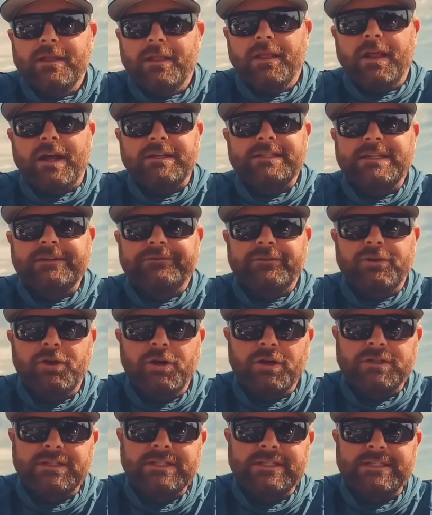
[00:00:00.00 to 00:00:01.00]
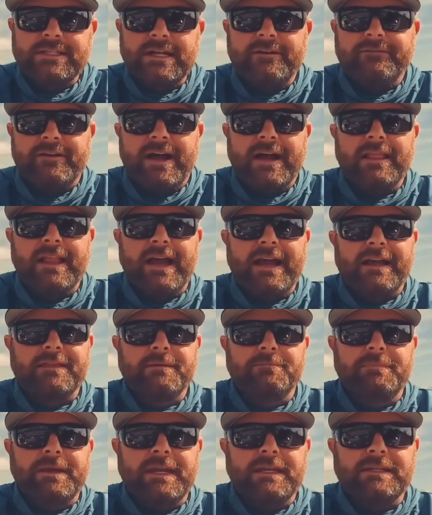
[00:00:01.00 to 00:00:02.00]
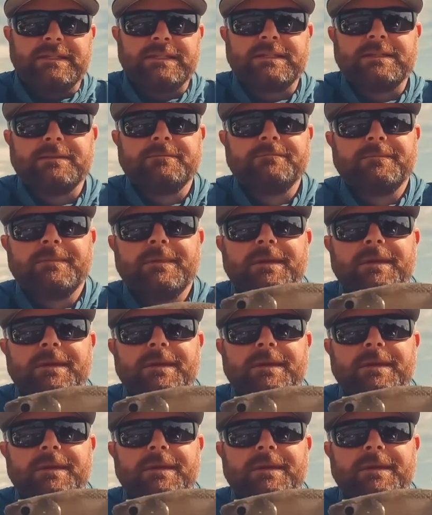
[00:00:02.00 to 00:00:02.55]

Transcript: Lots of different hooks and stuff. I like the Beast.